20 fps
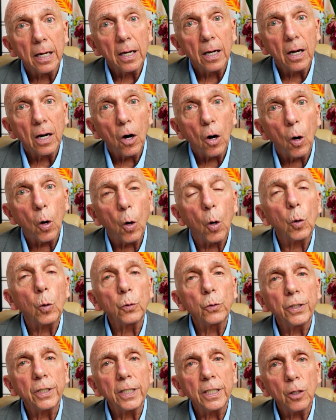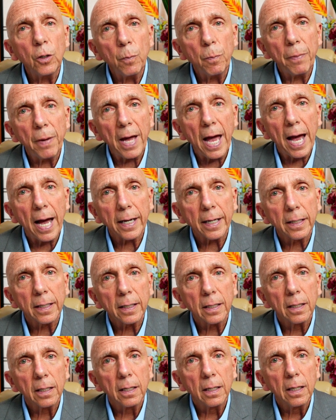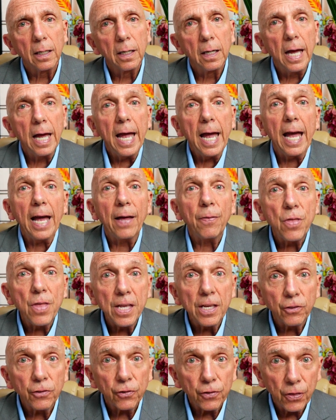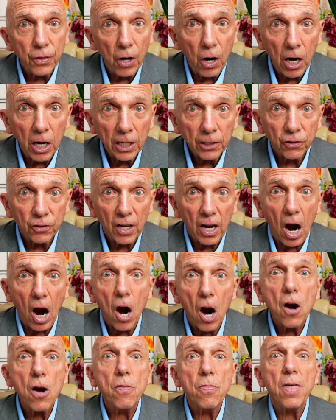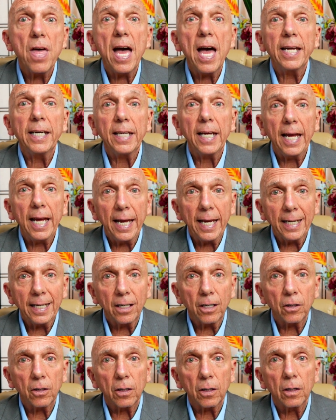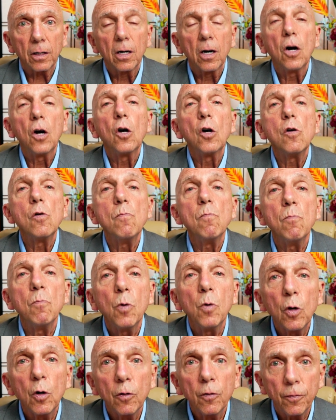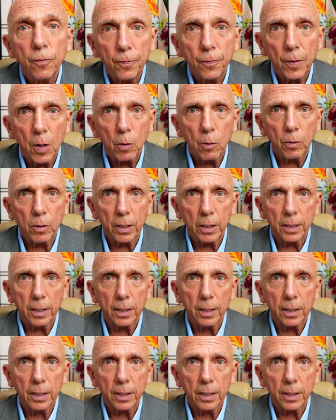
holding you back. And these thoughts are that anchor. Move forward.